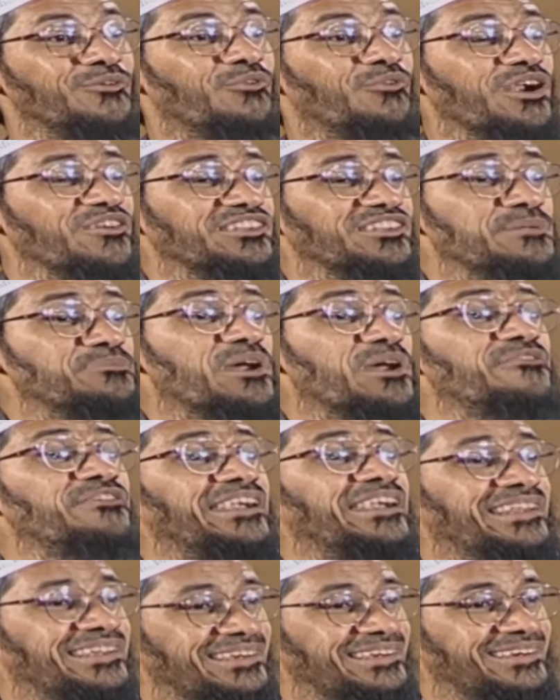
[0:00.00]
What was the
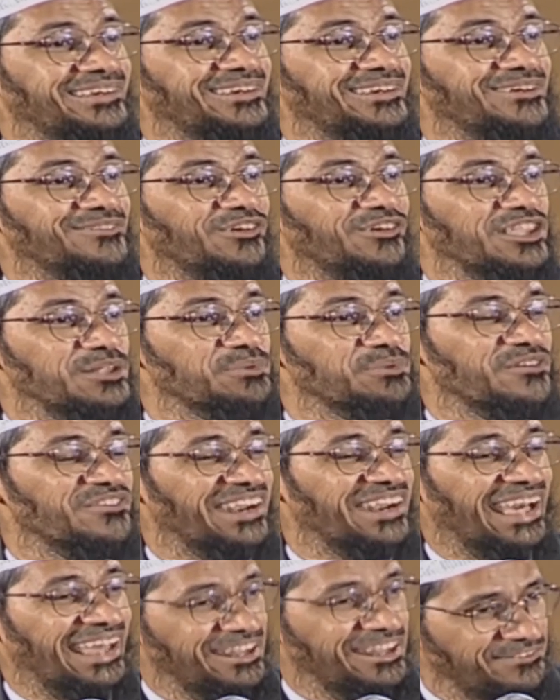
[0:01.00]
Prophet? Was the Prophet
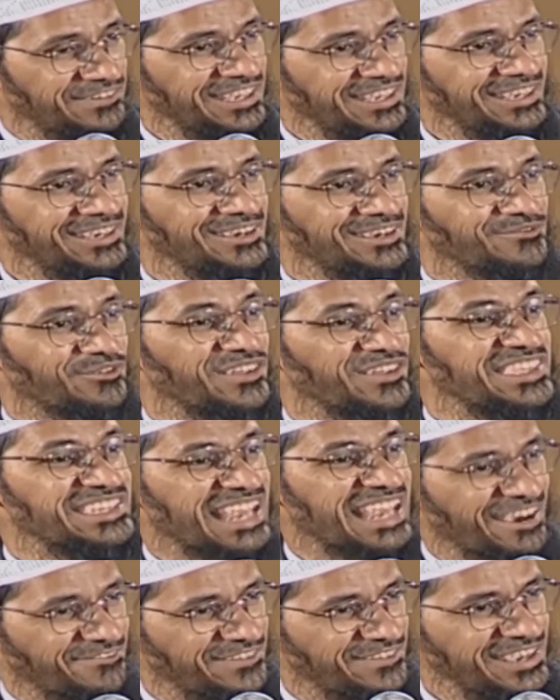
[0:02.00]
a Hanafi? Was he
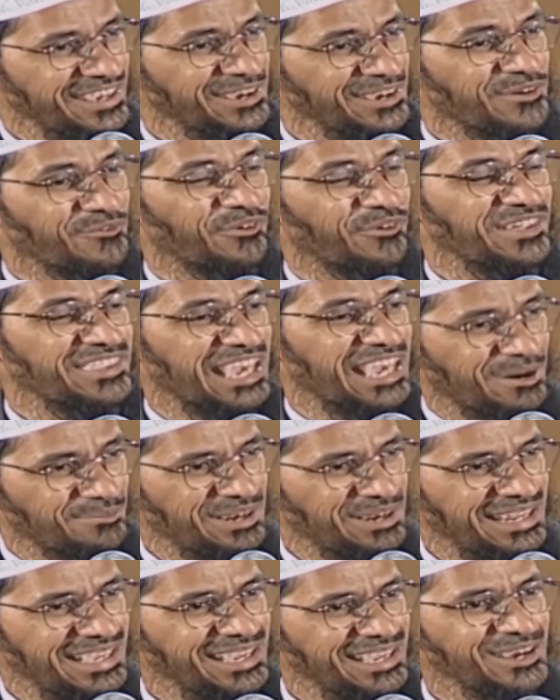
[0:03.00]
Shafi? Was he
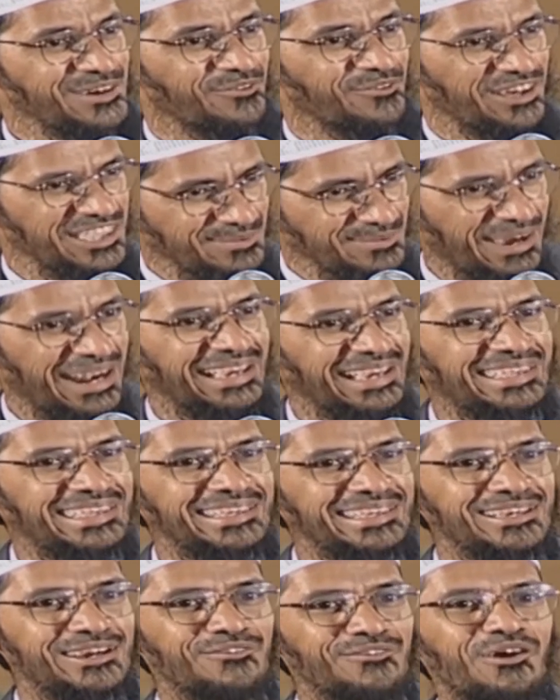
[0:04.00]
Hanbali? Was he Malaki?